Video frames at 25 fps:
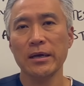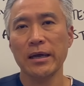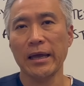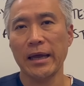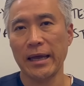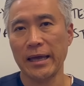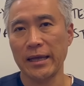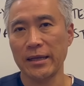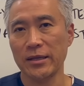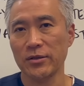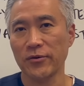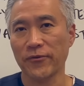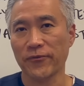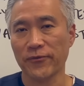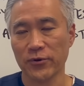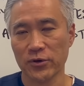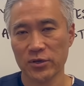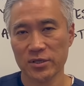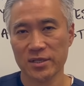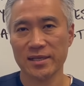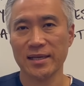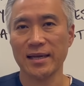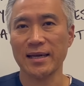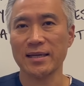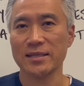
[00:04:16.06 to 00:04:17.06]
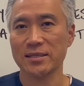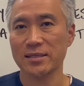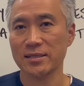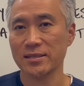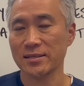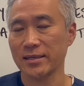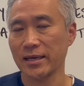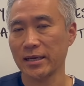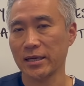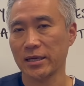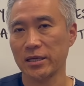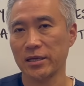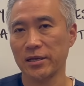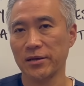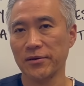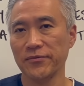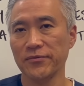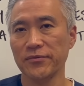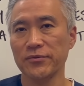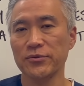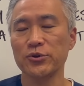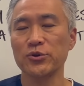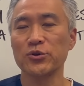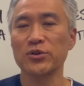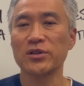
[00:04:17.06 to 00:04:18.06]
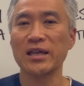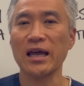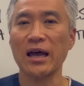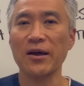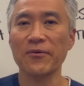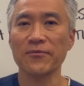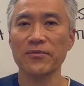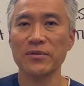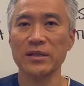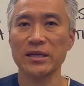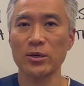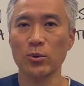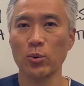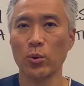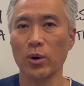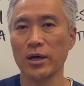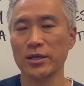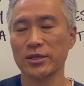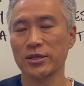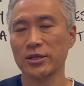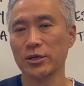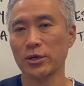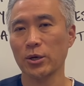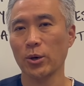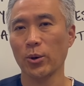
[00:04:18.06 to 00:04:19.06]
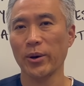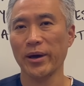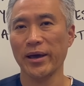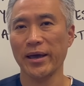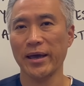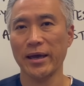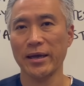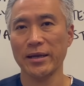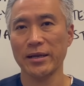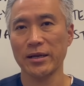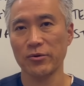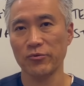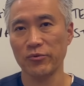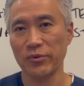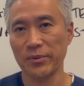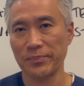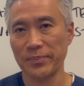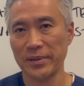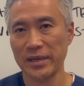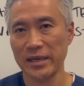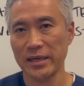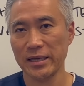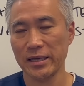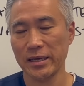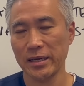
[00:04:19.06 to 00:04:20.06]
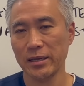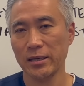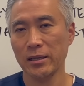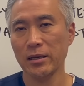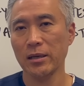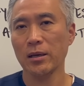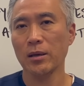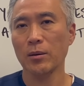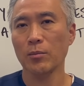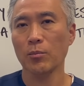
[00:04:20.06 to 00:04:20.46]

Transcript: and the first test is negative, you definitely want to go ahead and repeat it